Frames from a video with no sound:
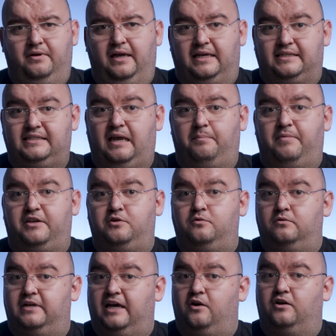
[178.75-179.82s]
except that
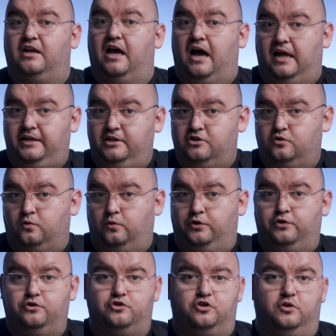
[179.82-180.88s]
you cannot uninstall
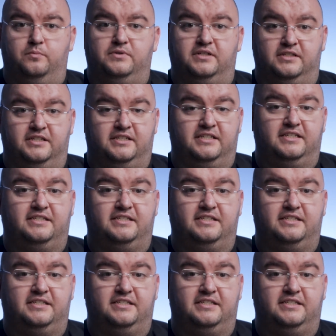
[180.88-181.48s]
YouTube since it's